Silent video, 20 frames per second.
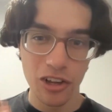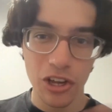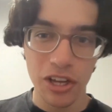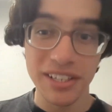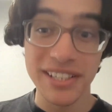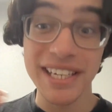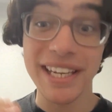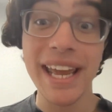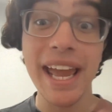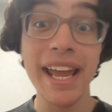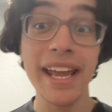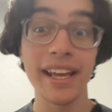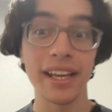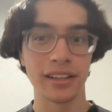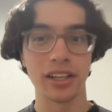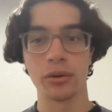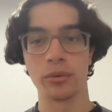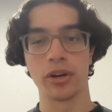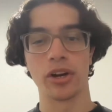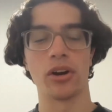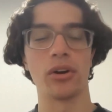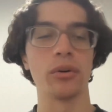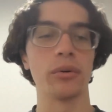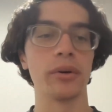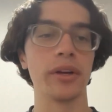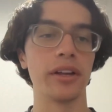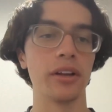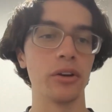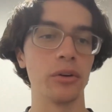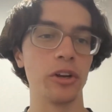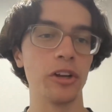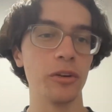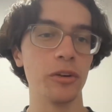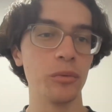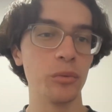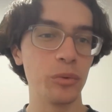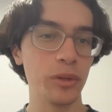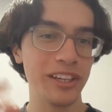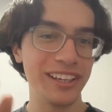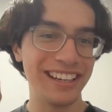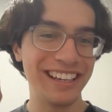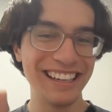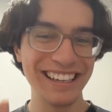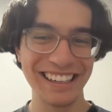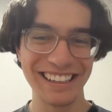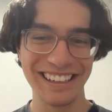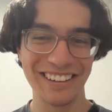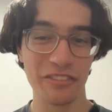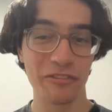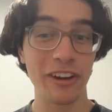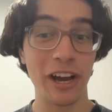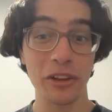decaying. There we go. We found the